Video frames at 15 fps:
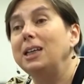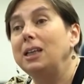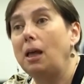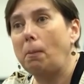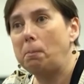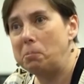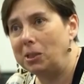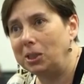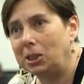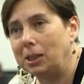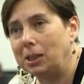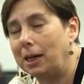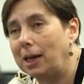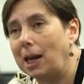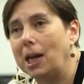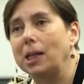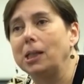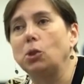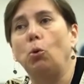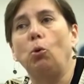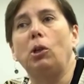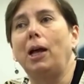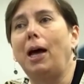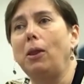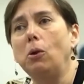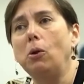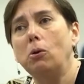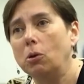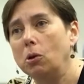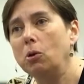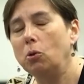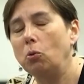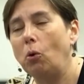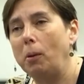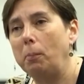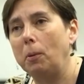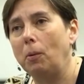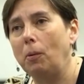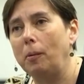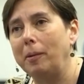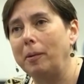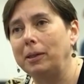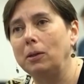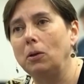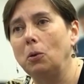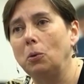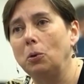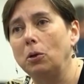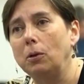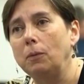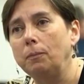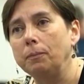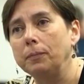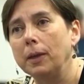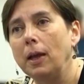and then arrive at the result, there is no problem.